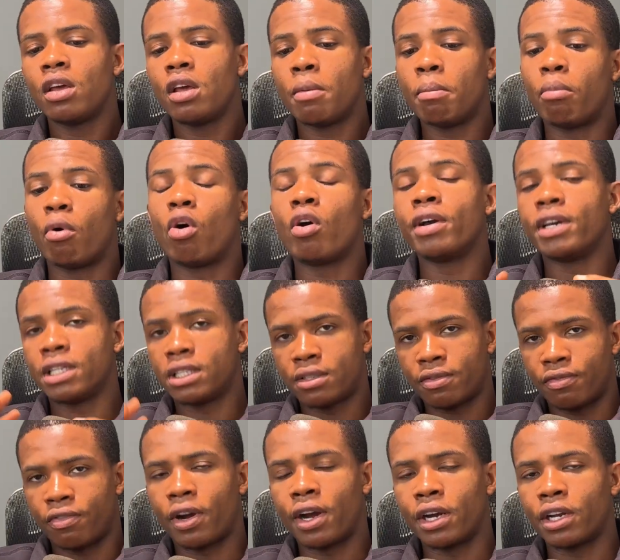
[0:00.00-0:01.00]
But it's
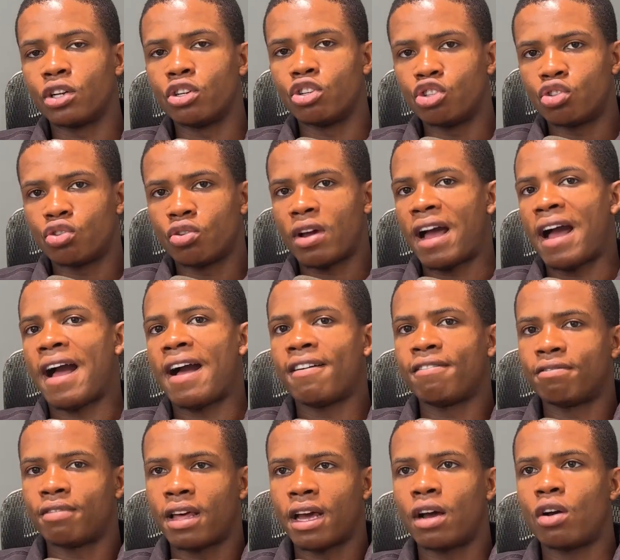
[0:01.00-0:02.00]
very good to have
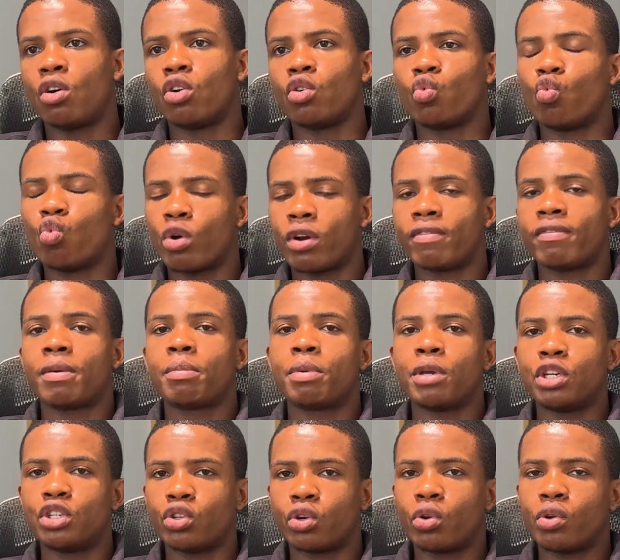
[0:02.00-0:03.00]
that on whatever
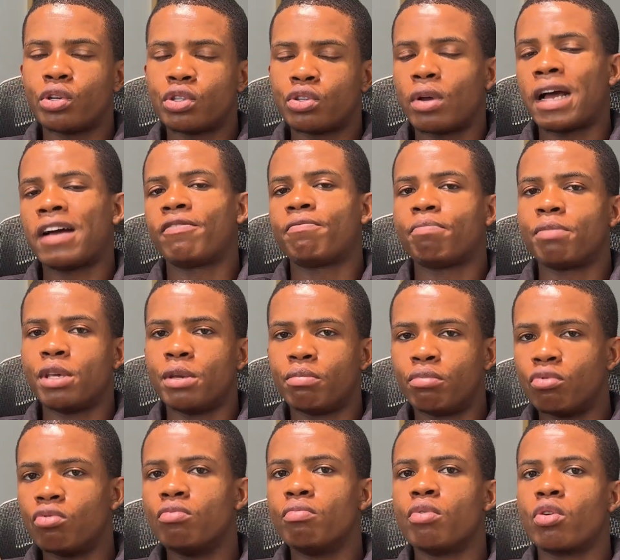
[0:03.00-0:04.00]
page you're going to have
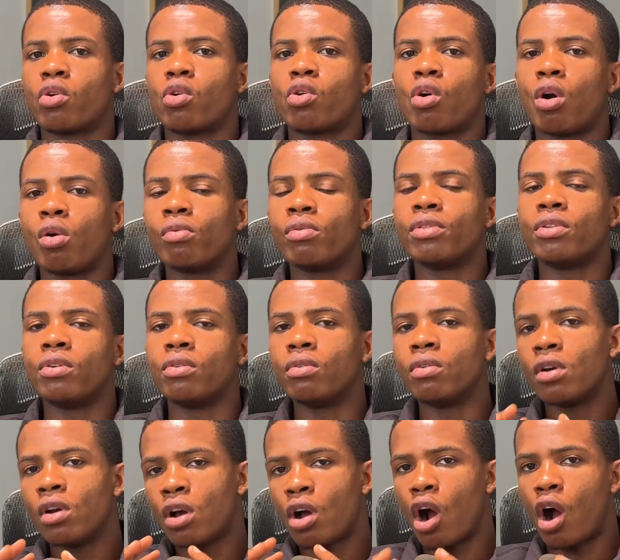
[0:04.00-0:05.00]
people book a call with you.
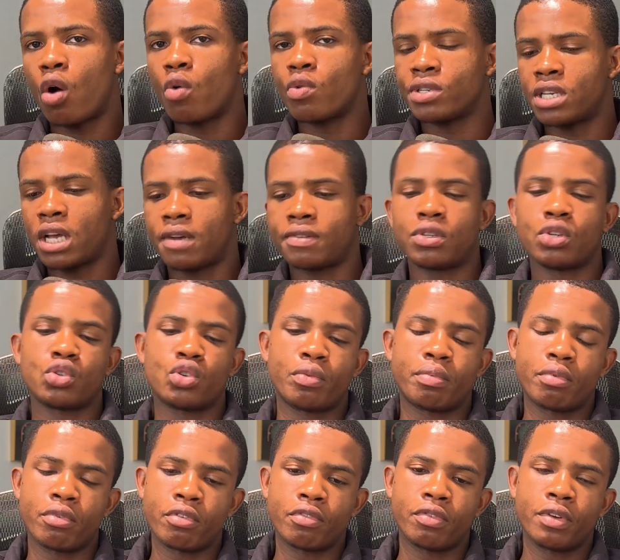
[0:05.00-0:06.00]
Always have social
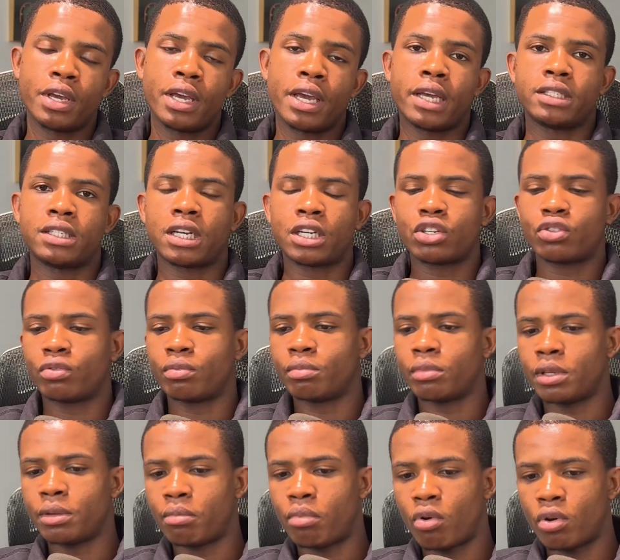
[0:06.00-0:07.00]
proof is extremely
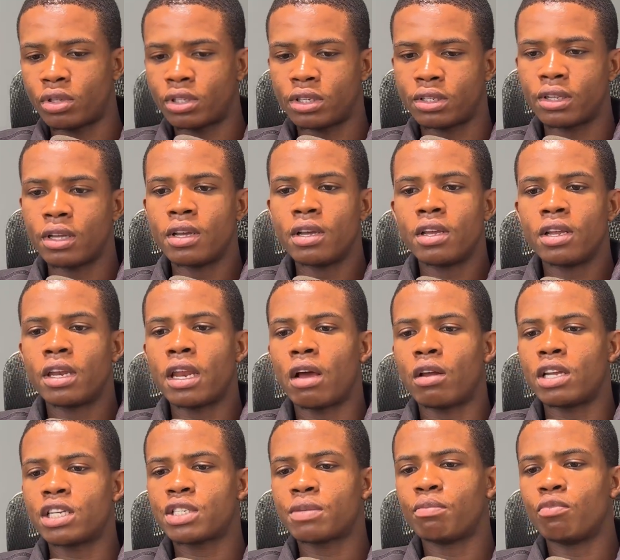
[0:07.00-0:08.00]
important. Now
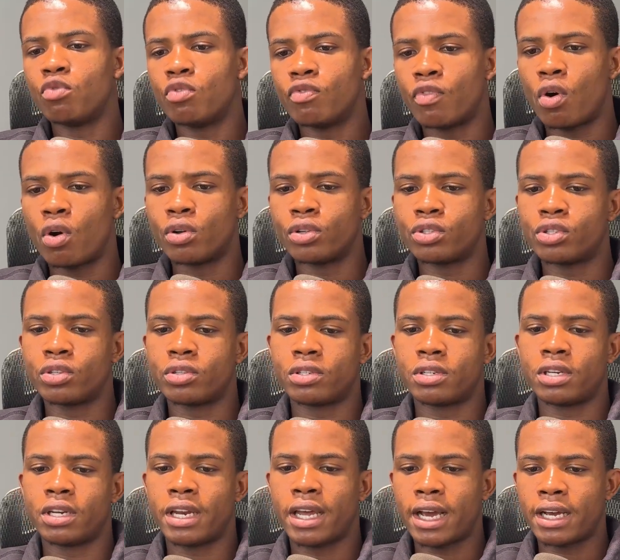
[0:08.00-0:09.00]
let's move on to the
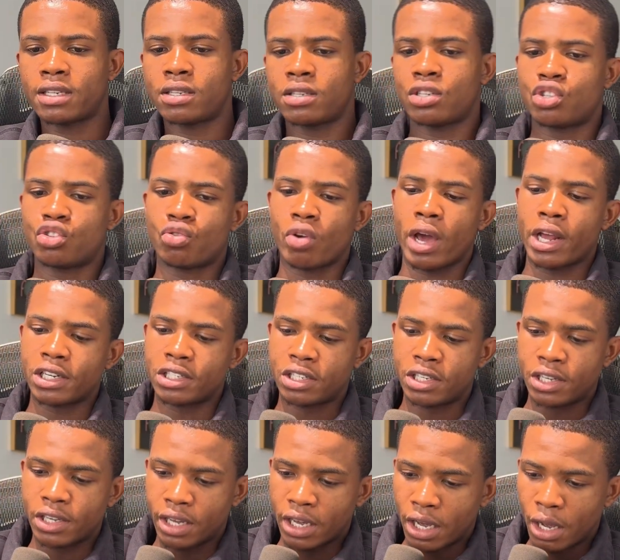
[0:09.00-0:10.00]
next strategy
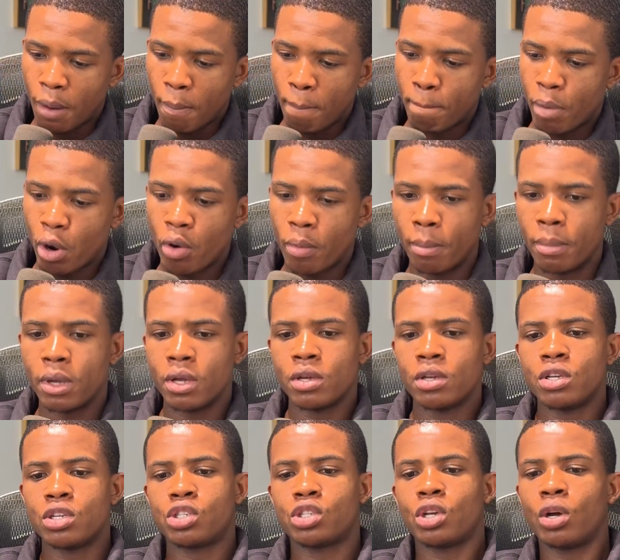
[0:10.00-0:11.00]
here. Boom.
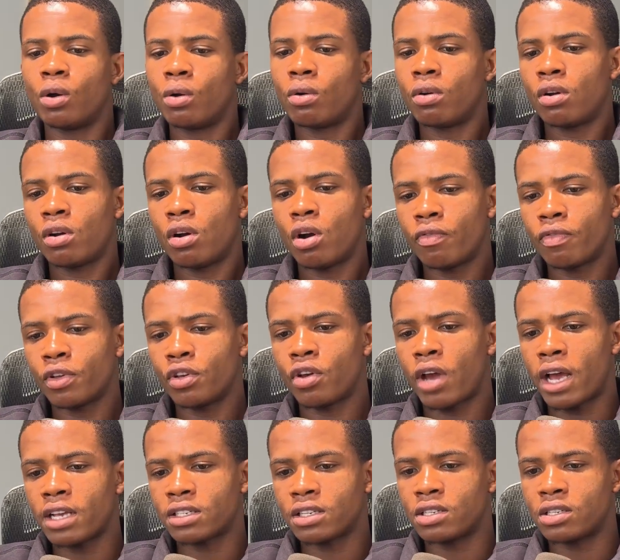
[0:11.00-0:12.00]
So hopefully you
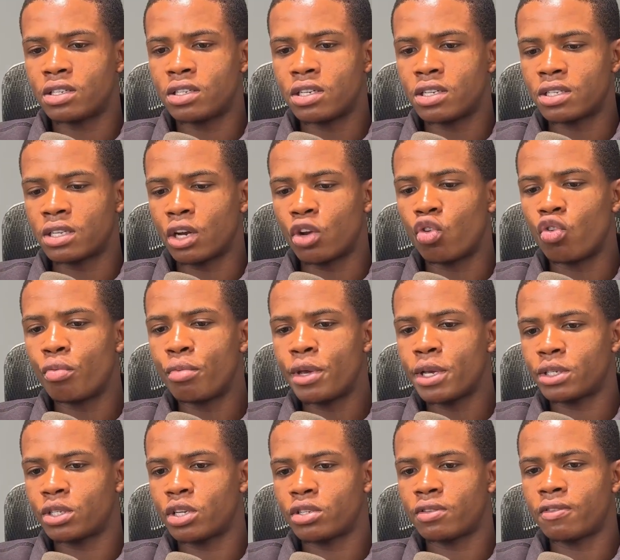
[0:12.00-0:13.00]
guys can see this and OBS
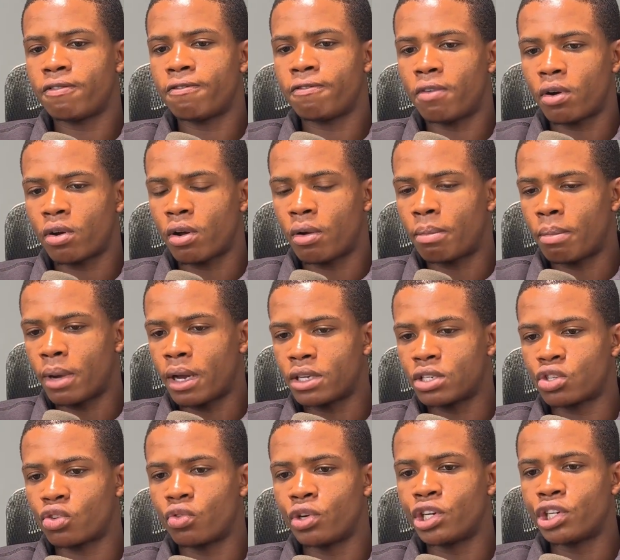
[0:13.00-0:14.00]
doesn't fuck up my
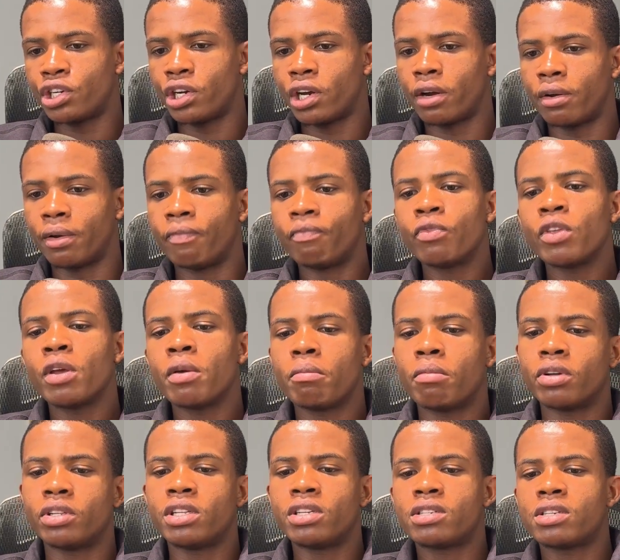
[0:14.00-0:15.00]
screen sharing.
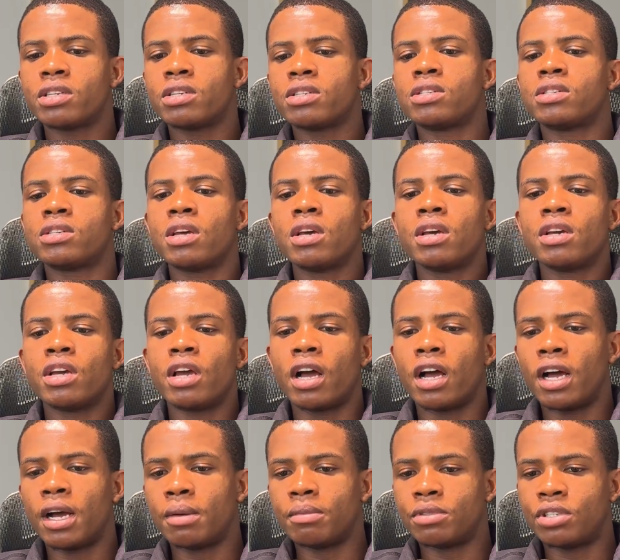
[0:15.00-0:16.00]
But this is
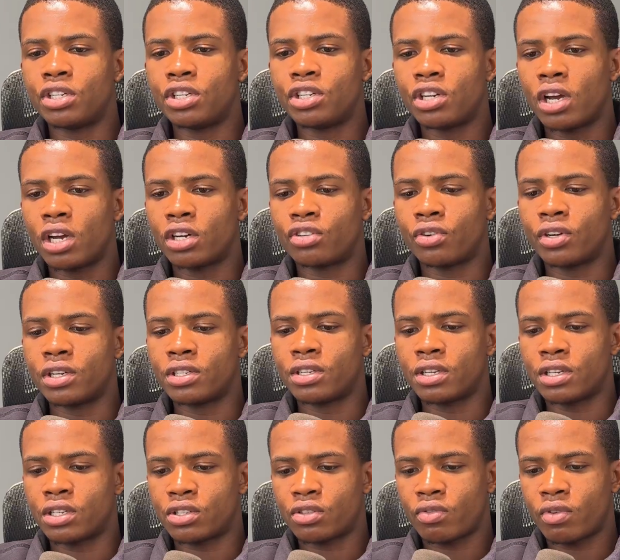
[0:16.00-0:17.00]
TJR Trades
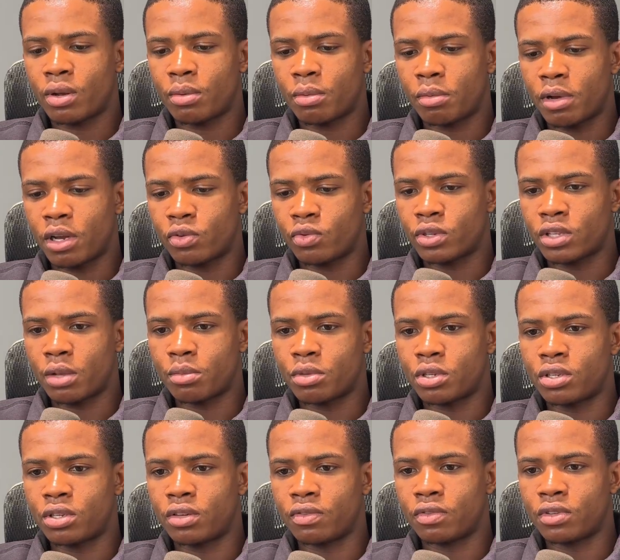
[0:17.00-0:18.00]
Instagram. By the way, let me
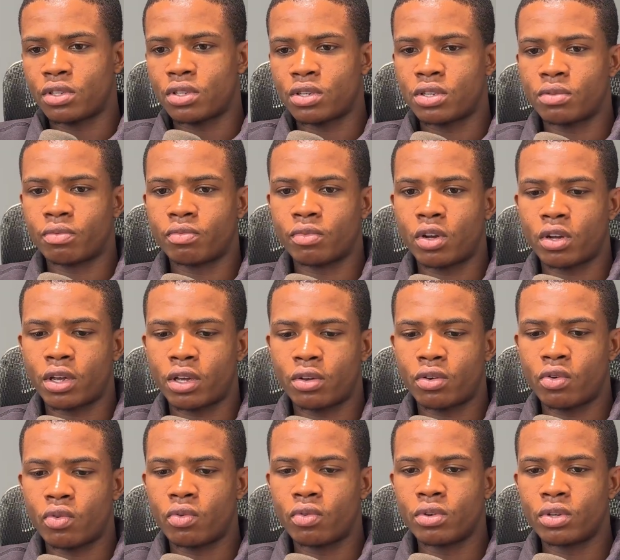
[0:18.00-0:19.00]
see if this is okay.
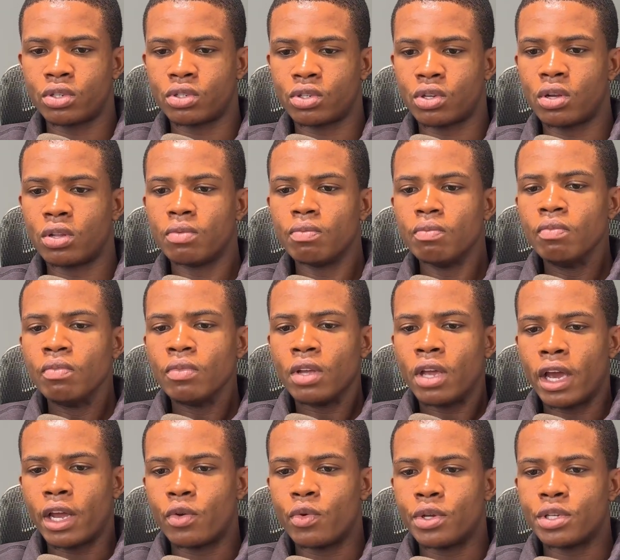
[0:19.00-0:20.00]
Cool, it's good.
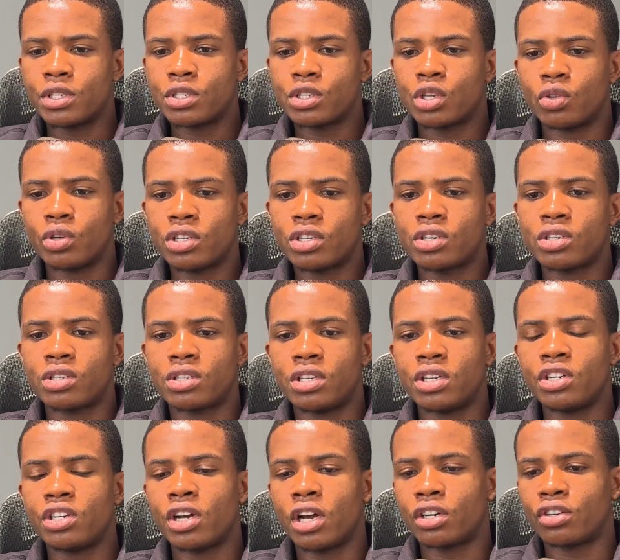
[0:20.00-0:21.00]
Anyways, so this is
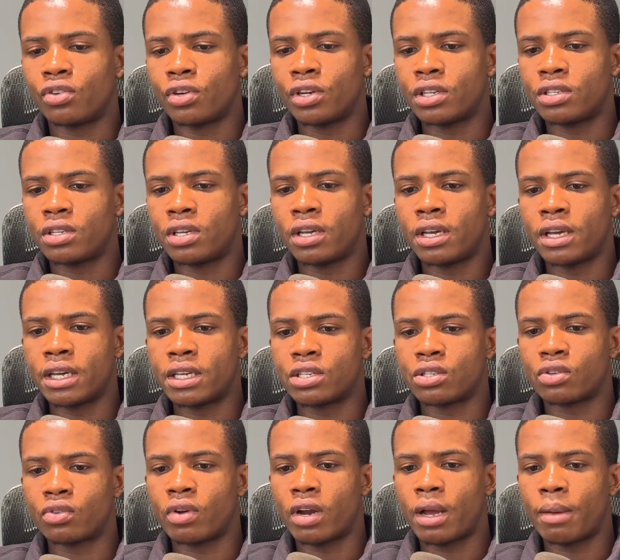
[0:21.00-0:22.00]
TJR Trades
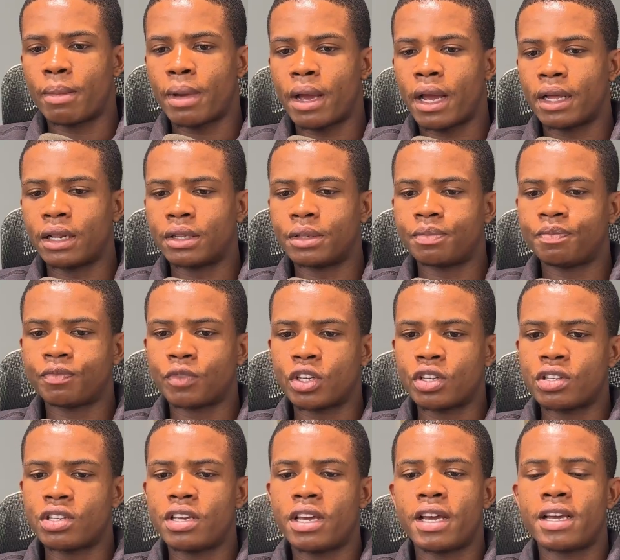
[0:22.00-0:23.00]
Instagram, and you can
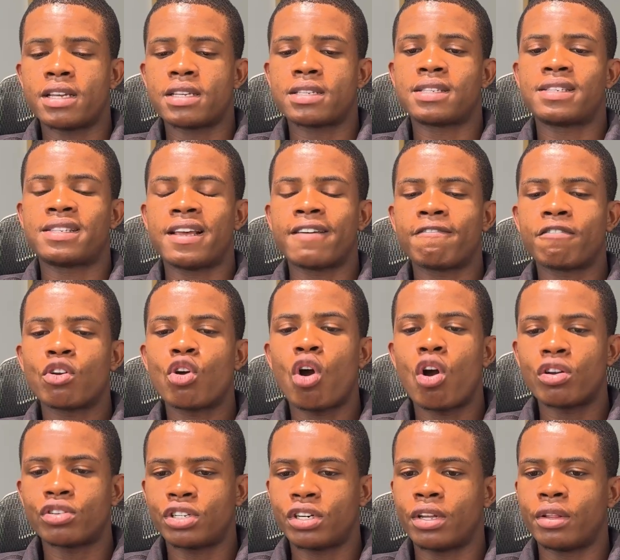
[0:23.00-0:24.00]
see here
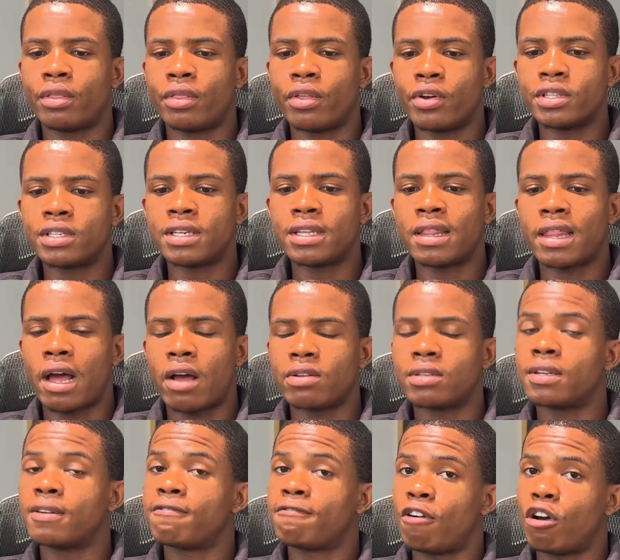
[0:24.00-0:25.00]

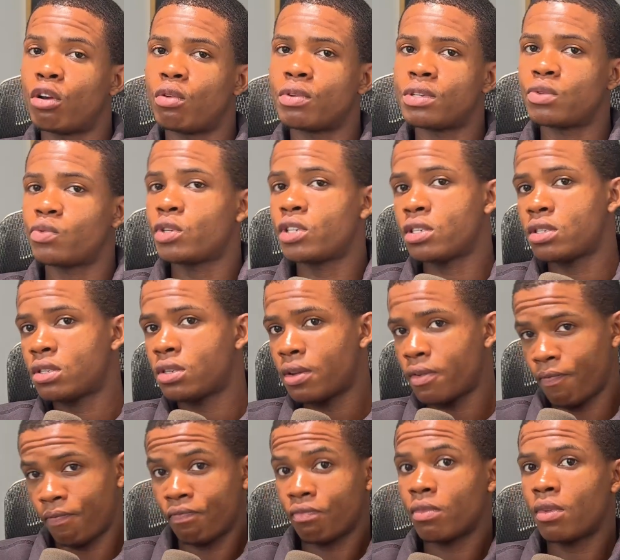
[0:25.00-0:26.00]
713,000 followers, which is
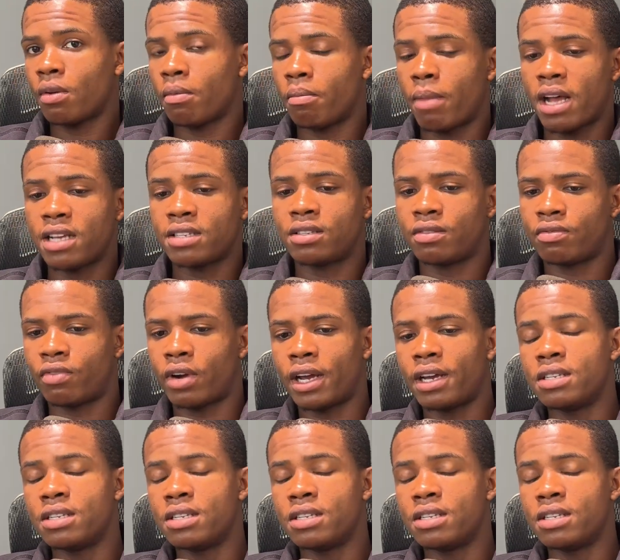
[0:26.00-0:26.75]
massive, right?